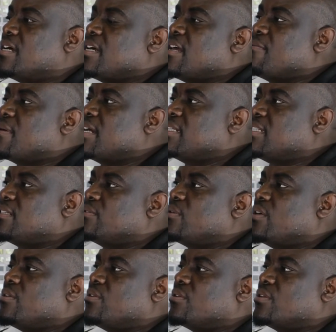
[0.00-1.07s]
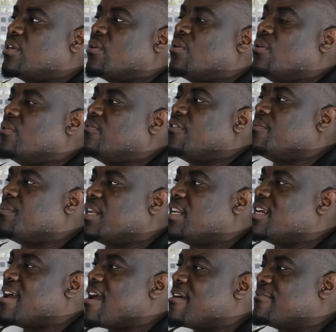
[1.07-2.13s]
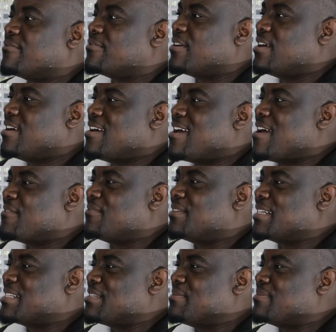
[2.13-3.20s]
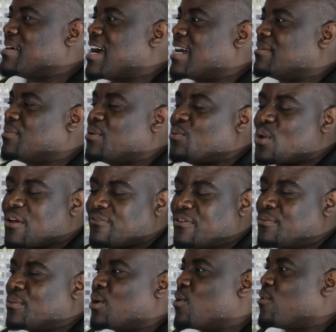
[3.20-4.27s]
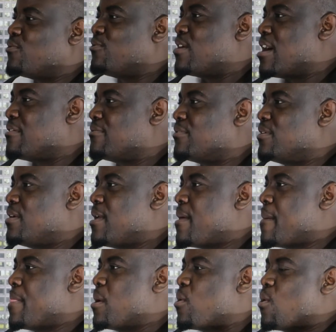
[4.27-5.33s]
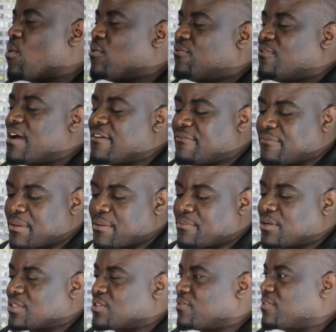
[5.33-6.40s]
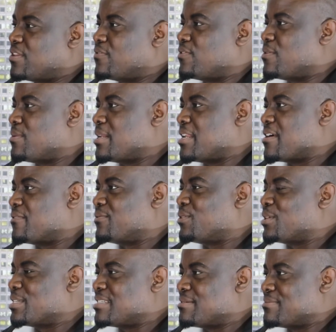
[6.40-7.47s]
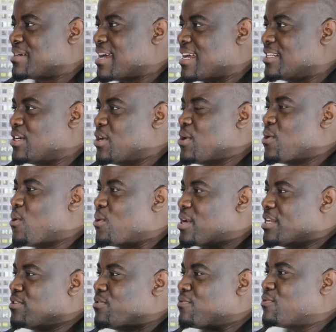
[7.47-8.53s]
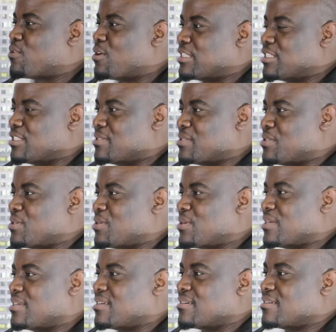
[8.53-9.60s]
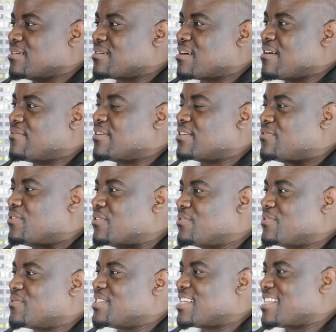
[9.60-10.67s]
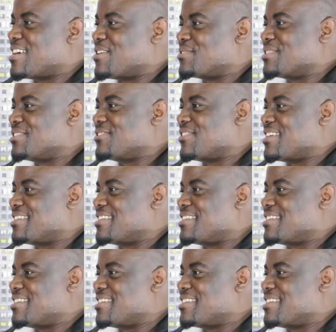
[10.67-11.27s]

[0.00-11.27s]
Imagine when the whole family have the SIM card, maybe a family of 5. The whole 5 members of the family have the SIM card. Already you've got covered for 50,000.